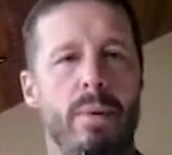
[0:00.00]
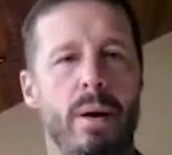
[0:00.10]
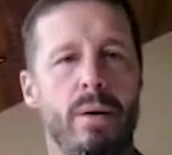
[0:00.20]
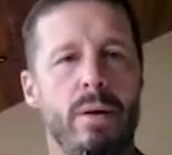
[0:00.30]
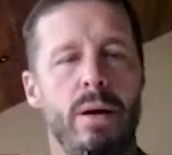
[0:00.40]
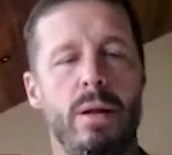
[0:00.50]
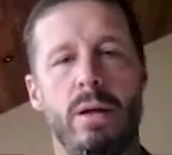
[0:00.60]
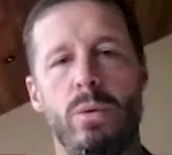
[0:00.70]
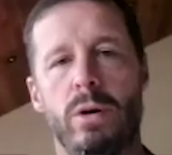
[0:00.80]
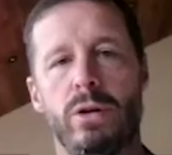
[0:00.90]
but
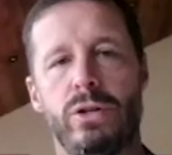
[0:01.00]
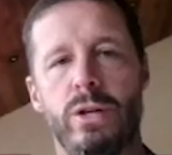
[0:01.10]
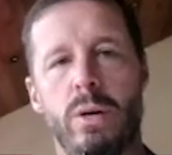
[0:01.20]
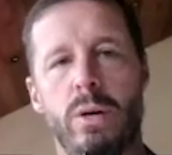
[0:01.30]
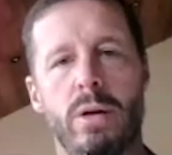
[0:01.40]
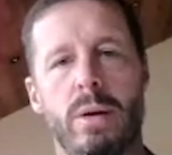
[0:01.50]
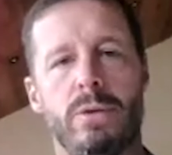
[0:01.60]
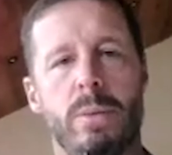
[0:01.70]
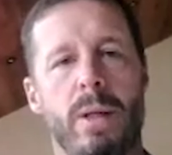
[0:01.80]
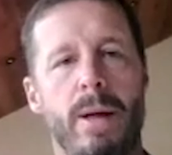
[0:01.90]
anything you want to share when it
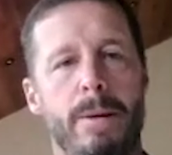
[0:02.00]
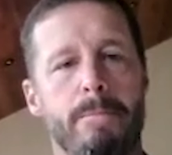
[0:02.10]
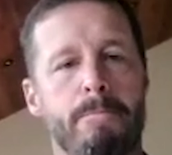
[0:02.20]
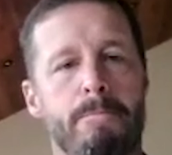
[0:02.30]
comes to planning?